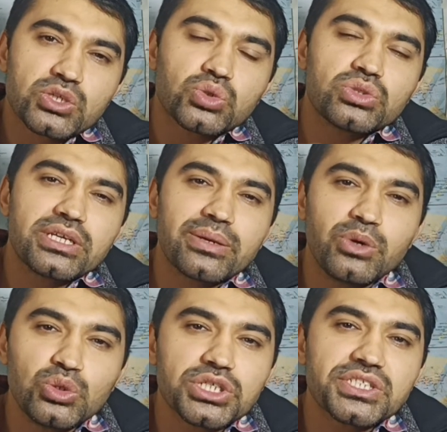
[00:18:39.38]
So the
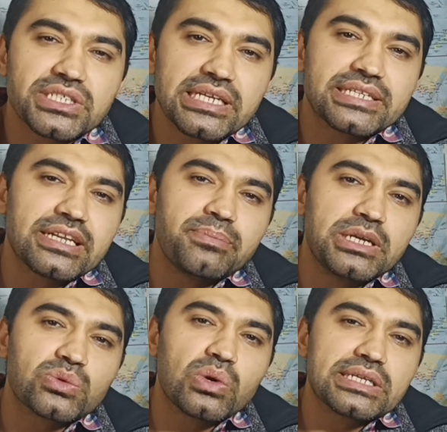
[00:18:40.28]
revolution
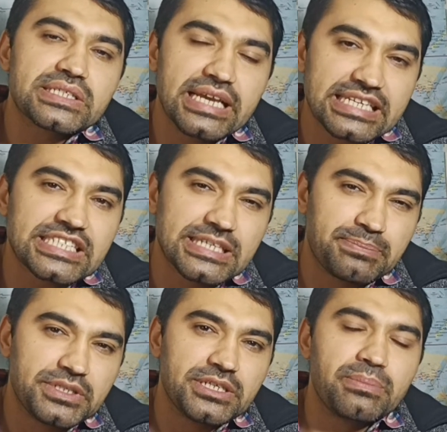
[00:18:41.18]
settlement was
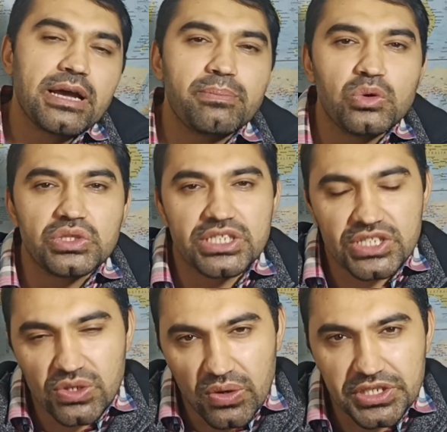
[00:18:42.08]
accepted by both the
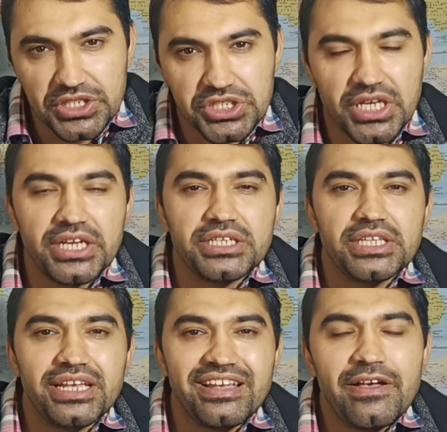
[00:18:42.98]
Scottish and
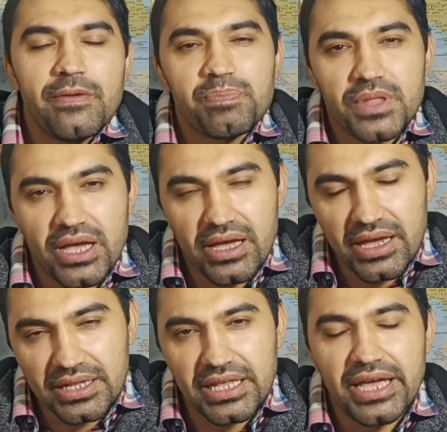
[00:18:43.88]
the
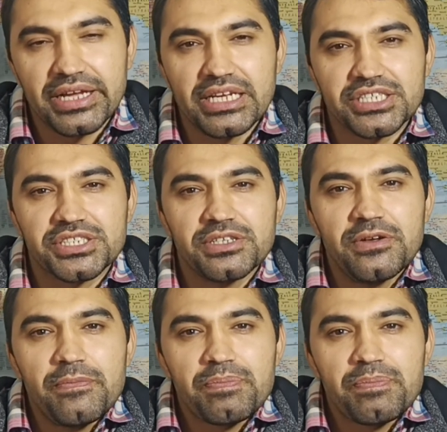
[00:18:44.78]
English.